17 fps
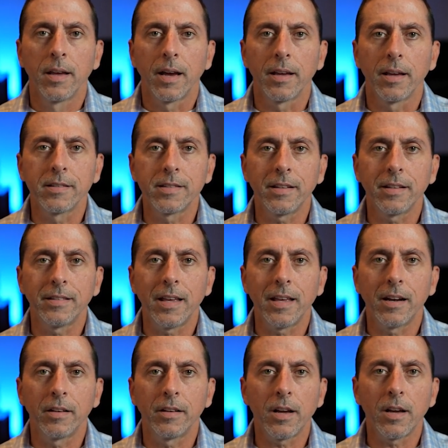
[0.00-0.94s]
I sit
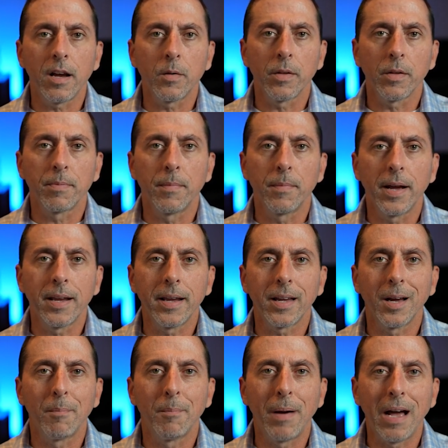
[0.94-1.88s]
down and talk with
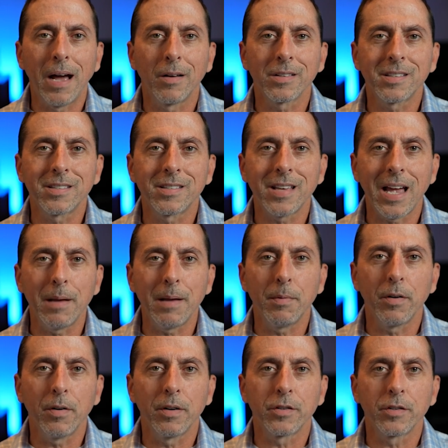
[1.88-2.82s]
Mike about
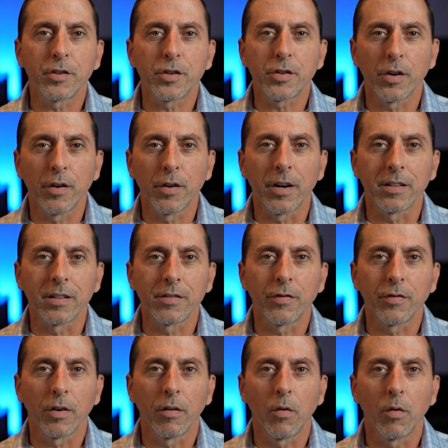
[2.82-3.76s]
cyber insurance
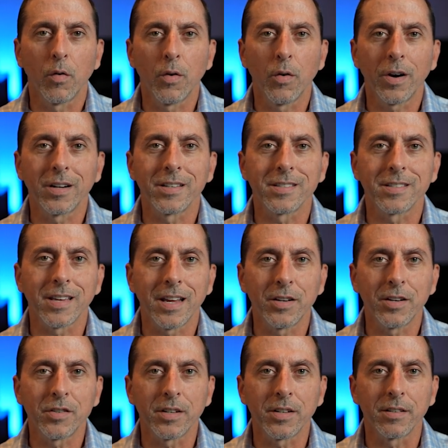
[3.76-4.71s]
for
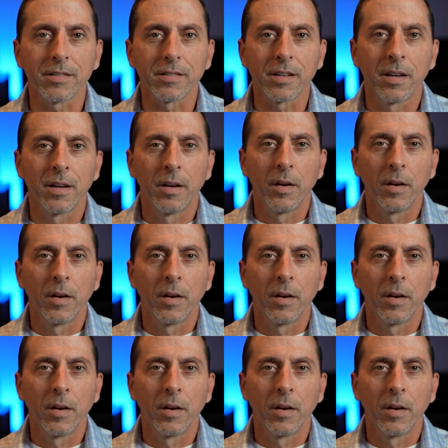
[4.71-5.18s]
organizations.